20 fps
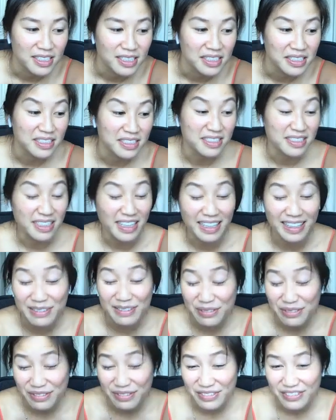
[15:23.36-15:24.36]

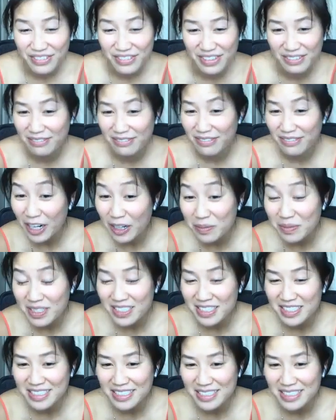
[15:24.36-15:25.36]
safe
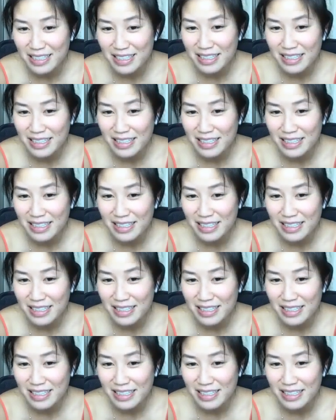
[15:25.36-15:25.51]
environment,